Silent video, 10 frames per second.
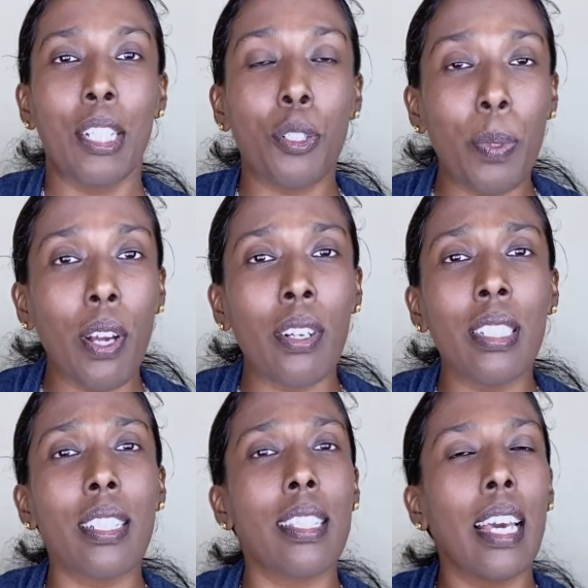To be
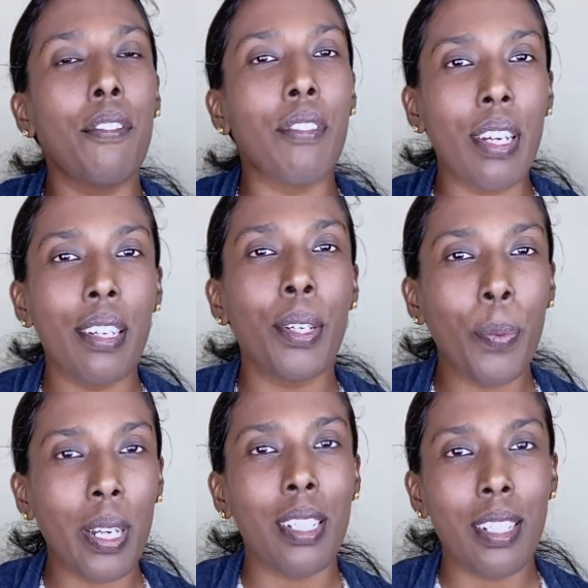honest, they are very,
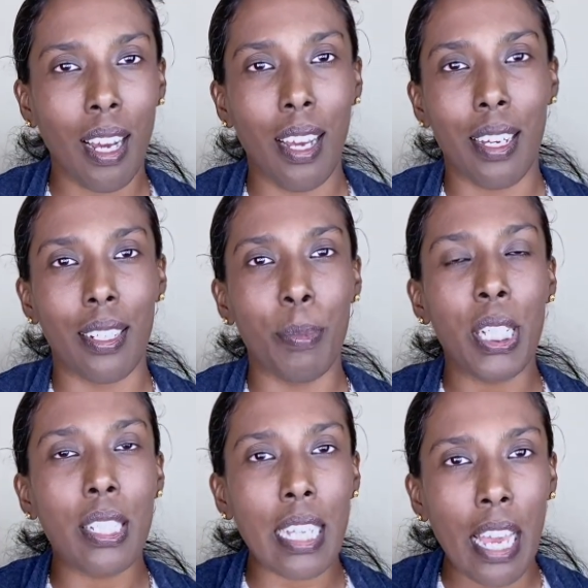very tired,
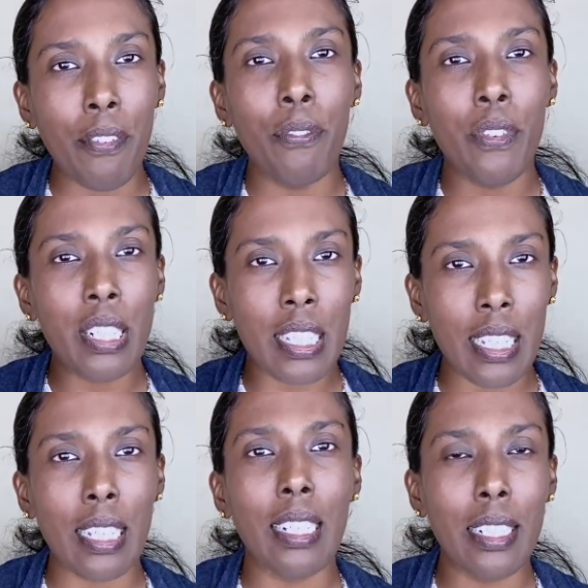because every
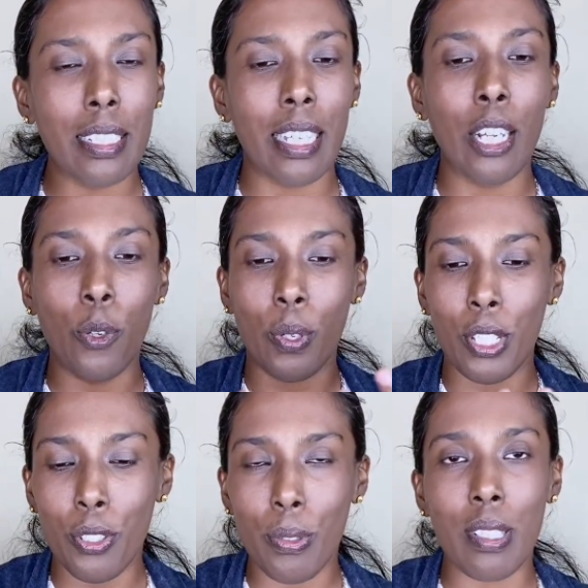single day look
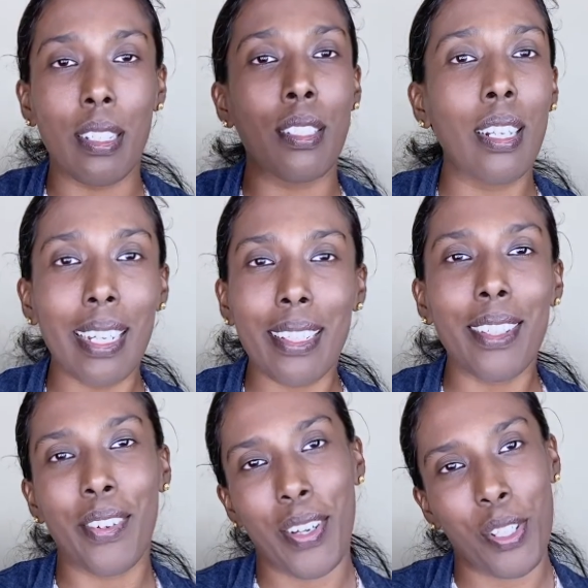into such a
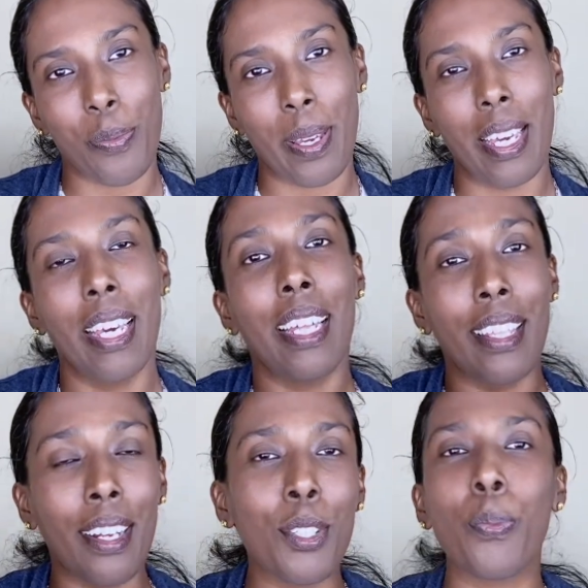lengthy resume.
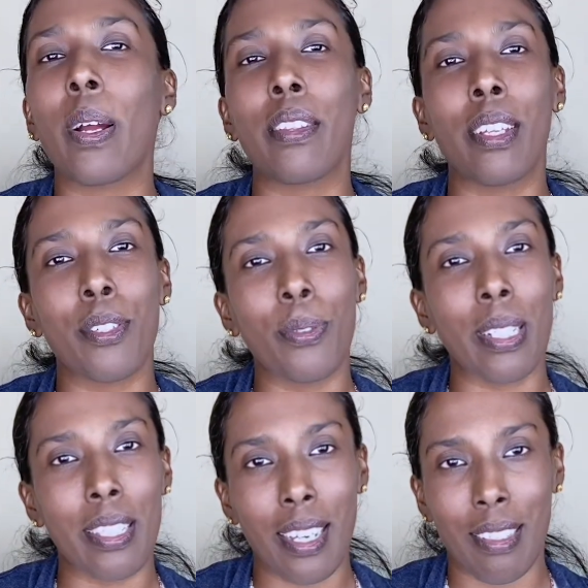That is what they do
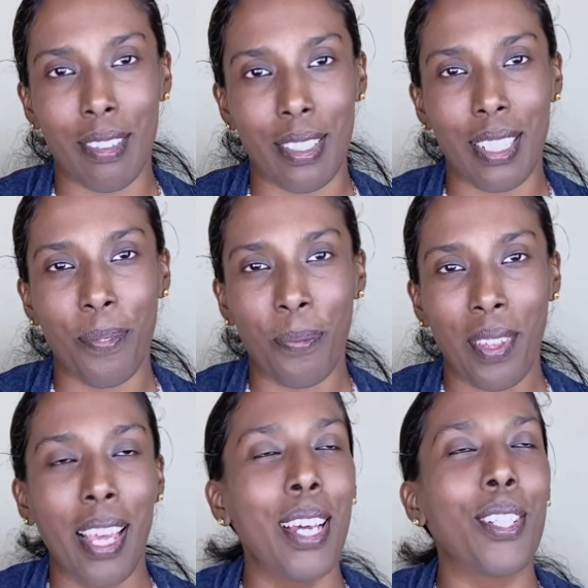in their career.
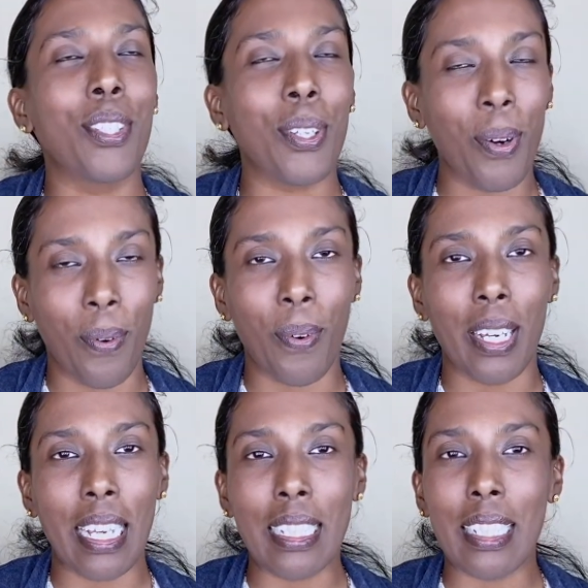So
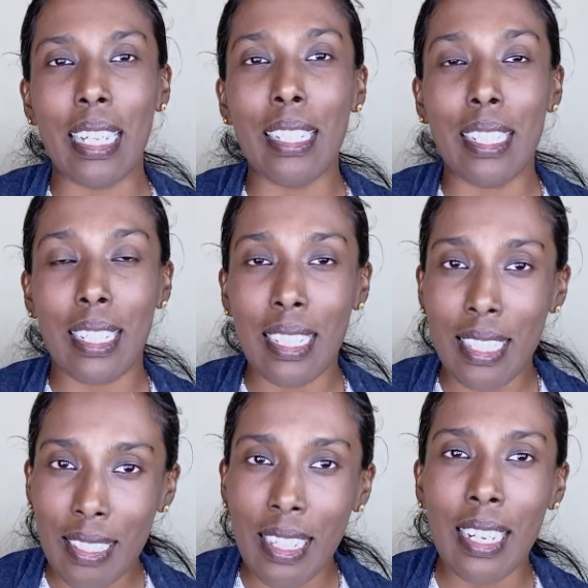
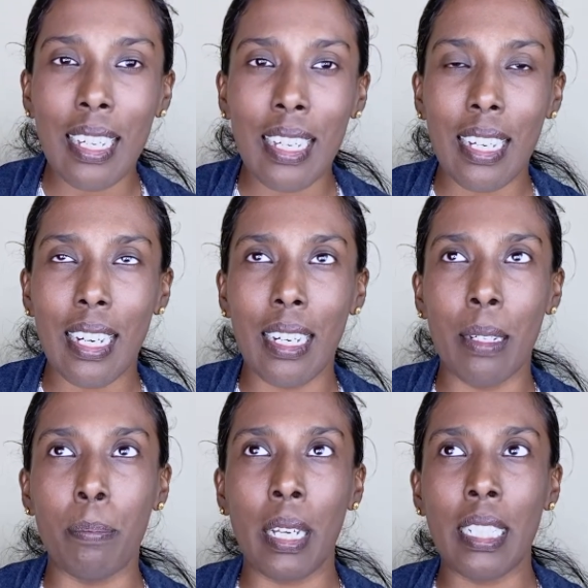it's really
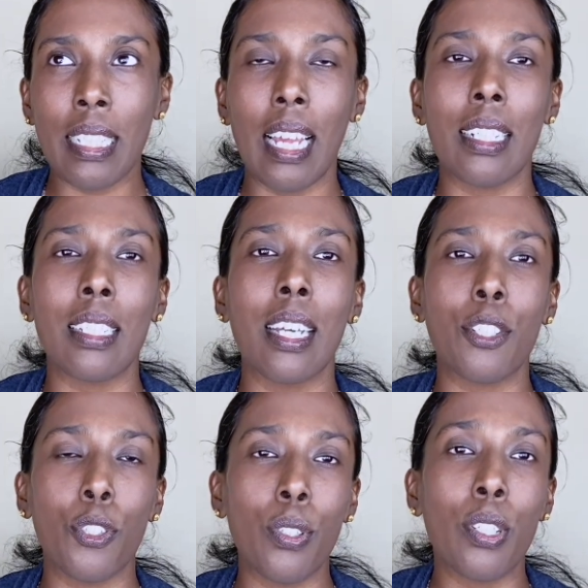a mentality
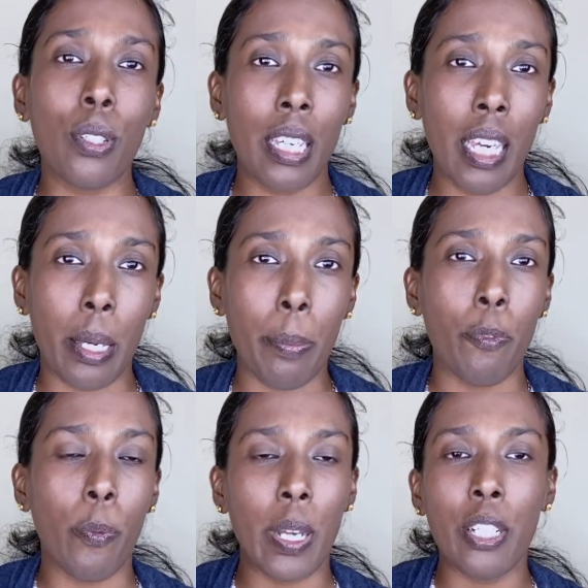that you need to keep
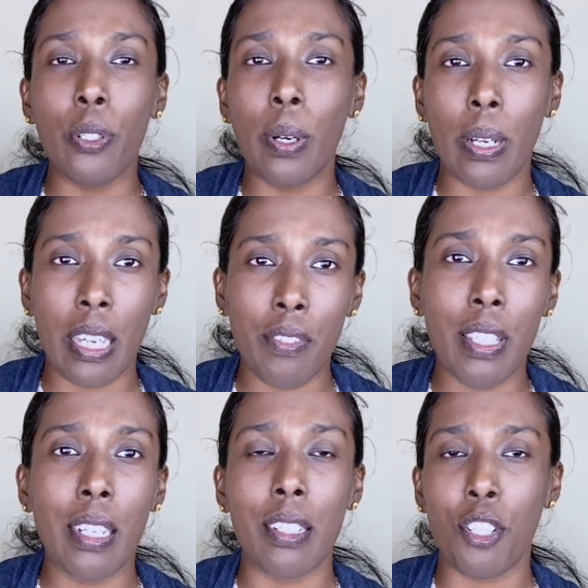when you give
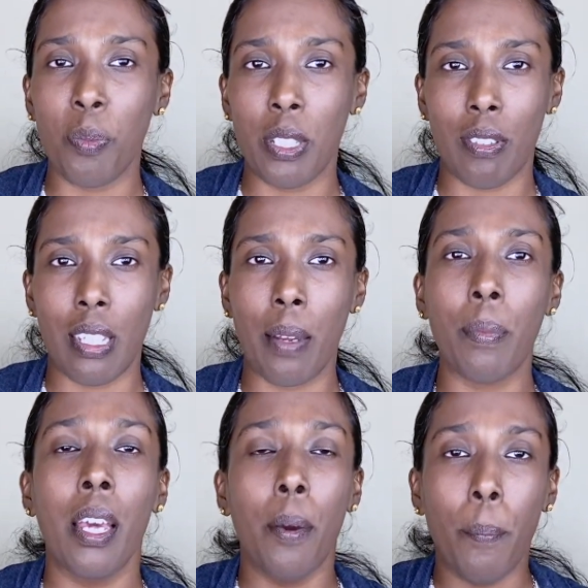the resume to
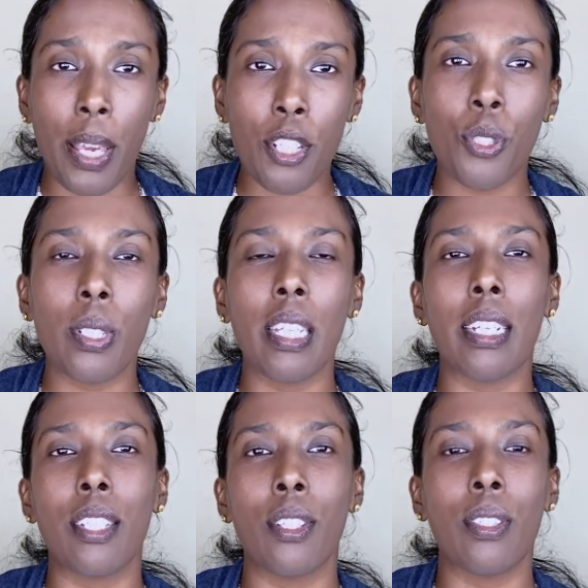them. Make sure
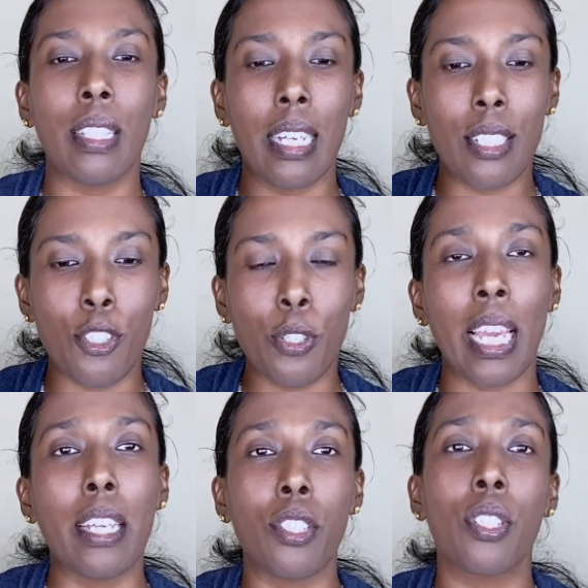that that you
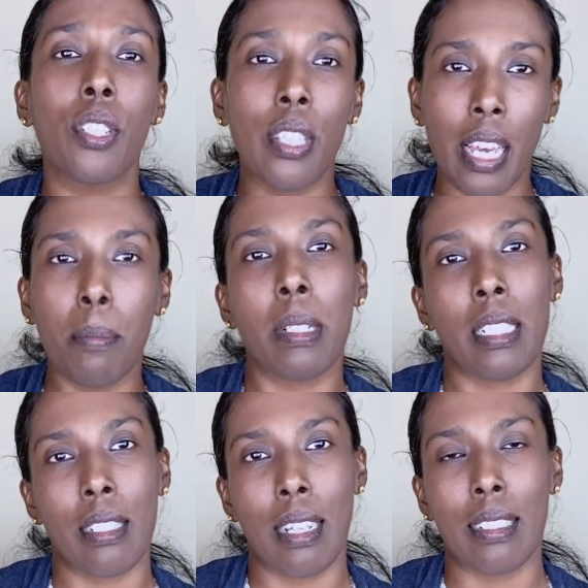catch their
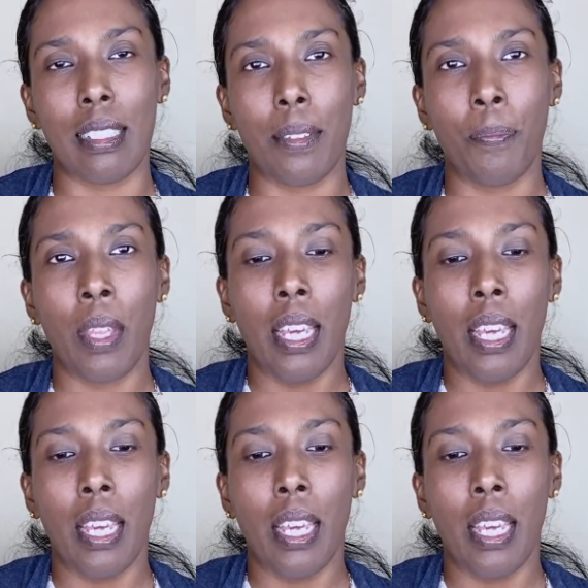mentality.